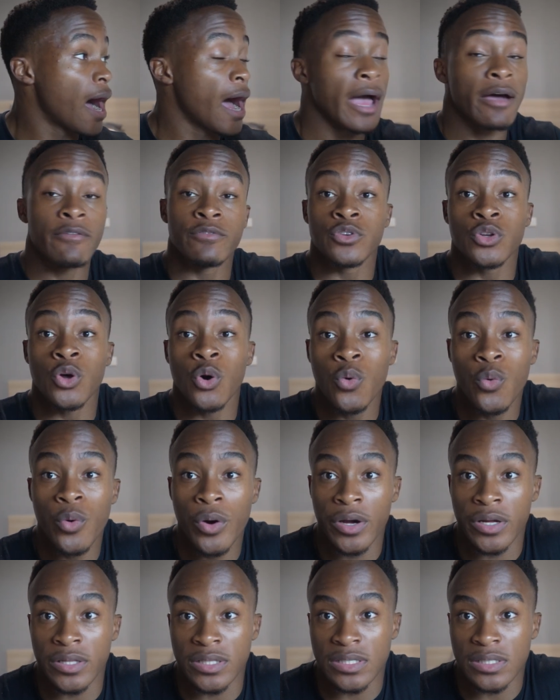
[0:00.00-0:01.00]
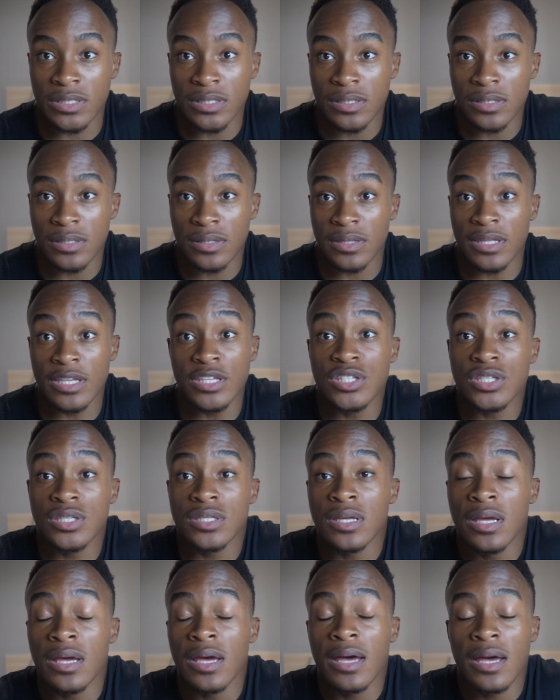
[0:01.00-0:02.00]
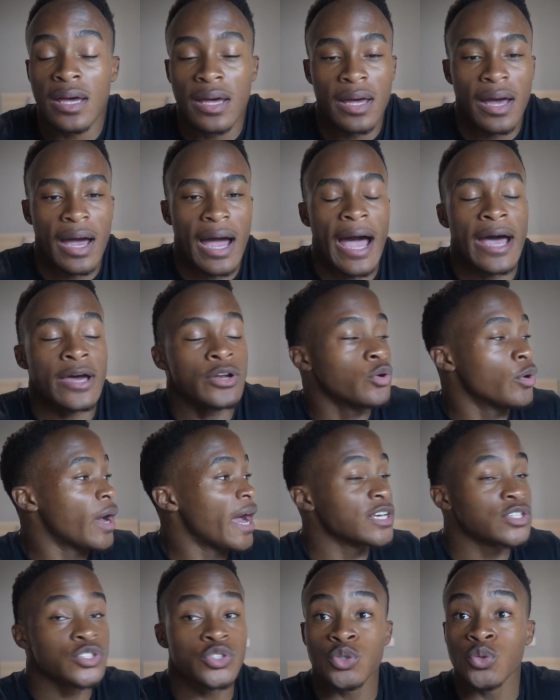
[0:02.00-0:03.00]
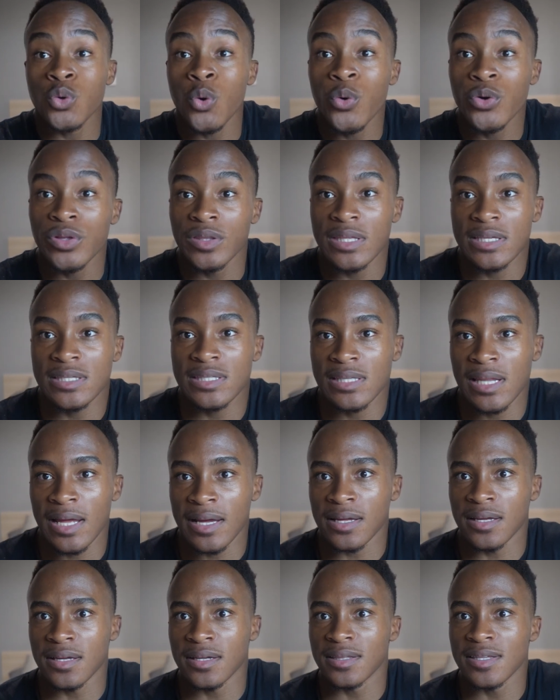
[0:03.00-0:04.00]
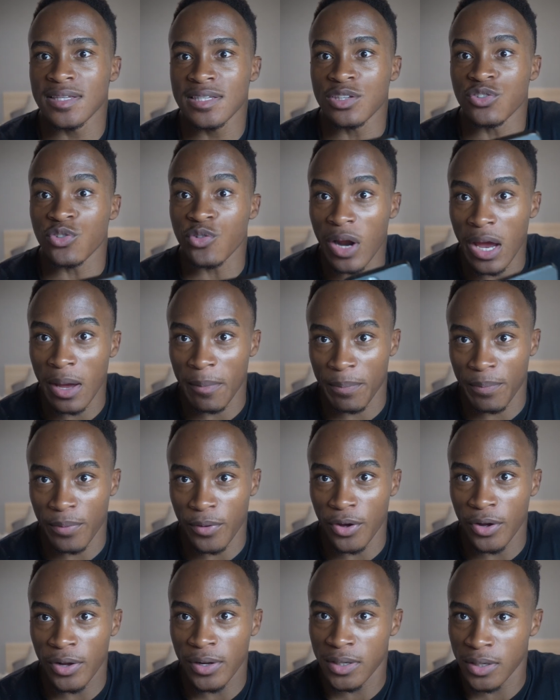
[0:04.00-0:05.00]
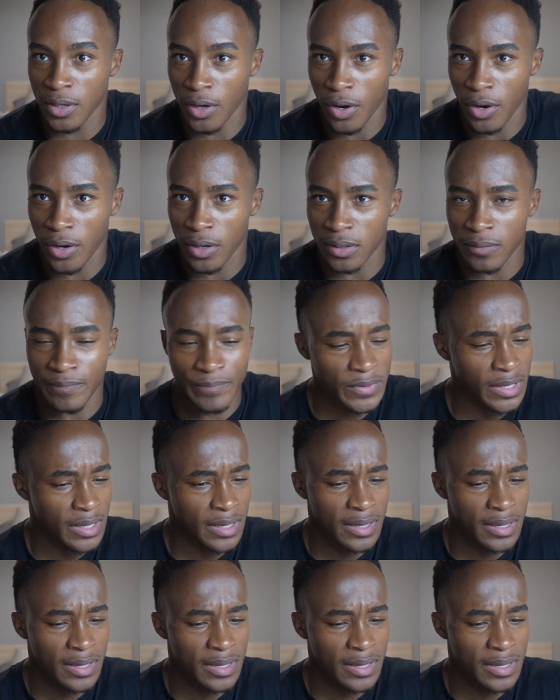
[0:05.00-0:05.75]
have no words. I saw this like this rap earlier on.